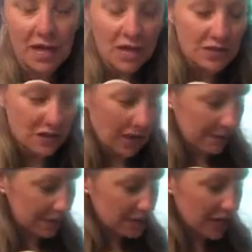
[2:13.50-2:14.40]
So I'm
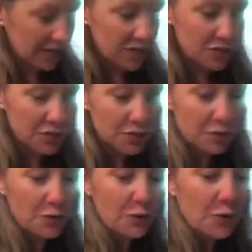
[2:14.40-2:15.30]
gonna draw
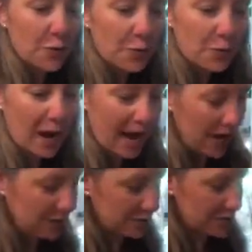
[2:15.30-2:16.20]
2
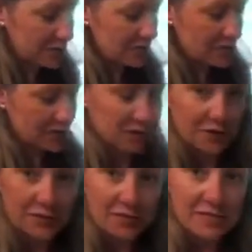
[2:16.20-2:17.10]
round
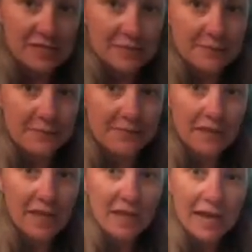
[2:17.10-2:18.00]
circles.
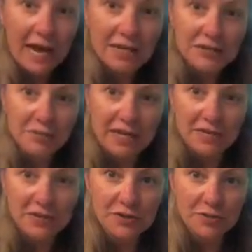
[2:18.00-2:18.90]
I drew my
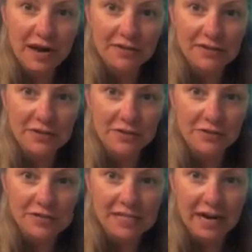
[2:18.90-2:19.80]
2 round
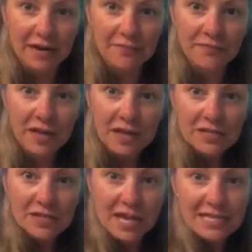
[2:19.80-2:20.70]
circles there.
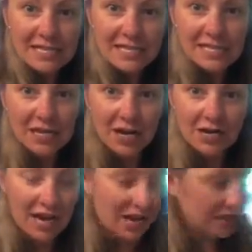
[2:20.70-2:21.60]
So that's the start
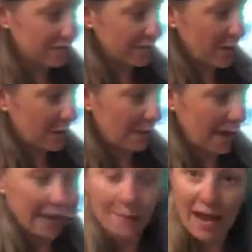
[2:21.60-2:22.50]
of
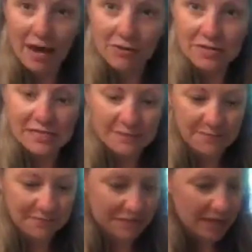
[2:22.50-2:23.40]
my mouse.
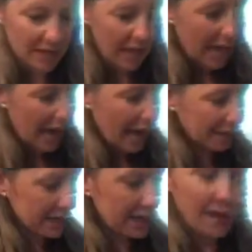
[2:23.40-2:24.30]
I'm
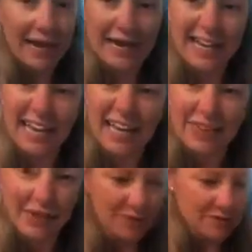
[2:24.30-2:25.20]
gonna go ahead and cut
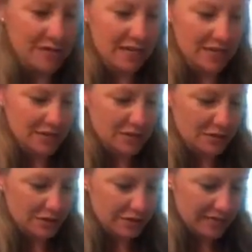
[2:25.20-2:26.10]
those
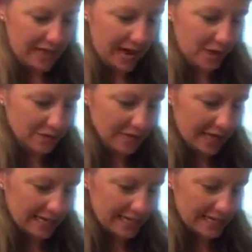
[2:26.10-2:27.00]
circles out
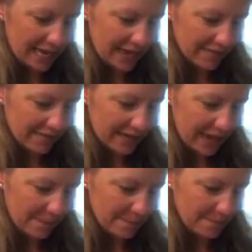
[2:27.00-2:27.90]
and save
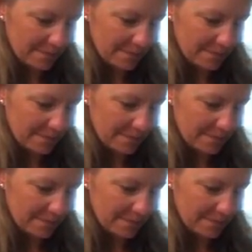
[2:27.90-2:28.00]
them